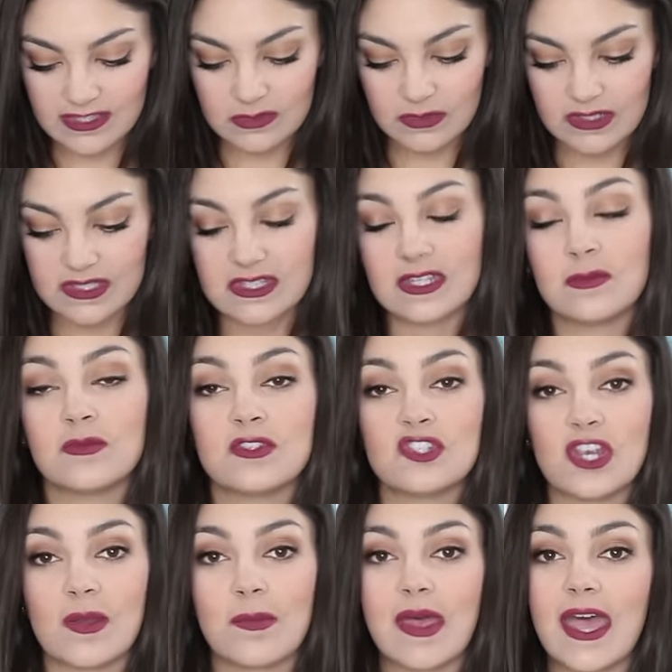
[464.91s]
this one seems
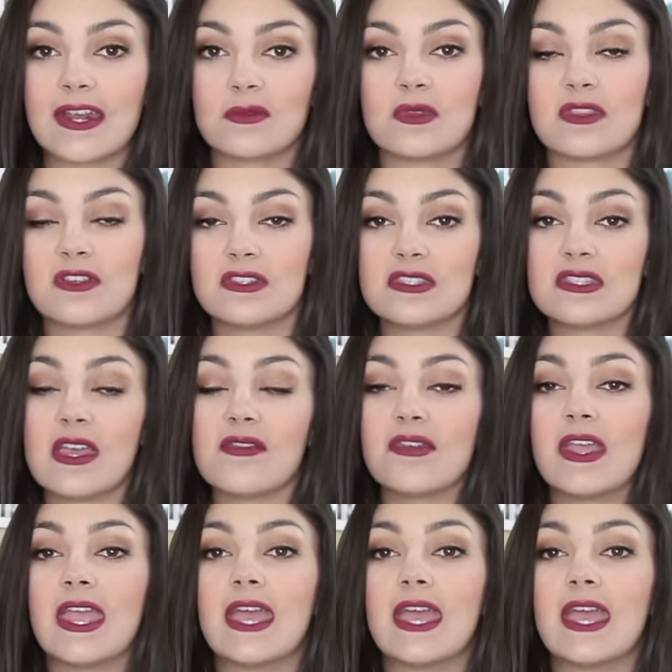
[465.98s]
jam-packed with good stuff.